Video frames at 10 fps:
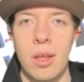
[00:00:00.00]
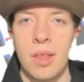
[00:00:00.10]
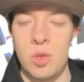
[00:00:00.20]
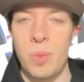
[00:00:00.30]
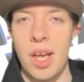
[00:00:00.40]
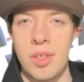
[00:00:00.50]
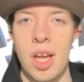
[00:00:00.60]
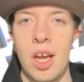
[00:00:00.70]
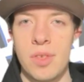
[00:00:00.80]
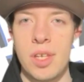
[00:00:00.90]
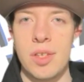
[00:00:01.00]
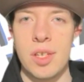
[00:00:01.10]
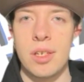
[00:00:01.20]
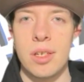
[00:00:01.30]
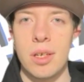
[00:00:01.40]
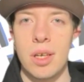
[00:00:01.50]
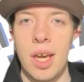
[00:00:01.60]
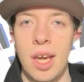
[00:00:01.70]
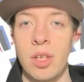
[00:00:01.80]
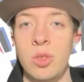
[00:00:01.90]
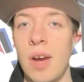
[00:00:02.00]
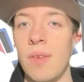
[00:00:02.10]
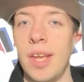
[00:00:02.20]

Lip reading: this past offseason in the draft